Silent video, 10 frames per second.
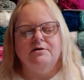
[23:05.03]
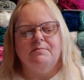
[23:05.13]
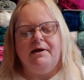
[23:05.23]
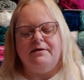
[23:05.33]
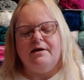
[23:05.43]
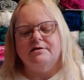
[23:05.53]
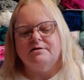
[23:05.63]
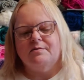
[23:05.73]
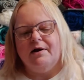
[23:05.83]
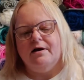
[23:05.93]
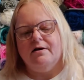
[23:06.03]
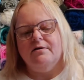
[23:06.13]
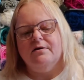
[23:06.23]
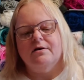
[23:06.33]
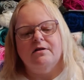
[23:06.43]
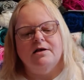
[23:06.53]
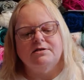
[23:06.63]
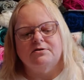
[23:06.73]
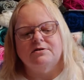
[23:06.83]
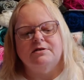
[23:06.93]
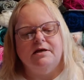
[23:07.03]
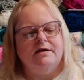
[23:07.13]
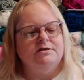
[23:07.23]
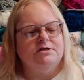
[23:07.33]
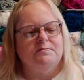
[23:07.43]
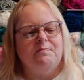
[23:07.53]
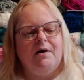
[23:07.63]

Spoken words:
to make that square, the cluster stitch,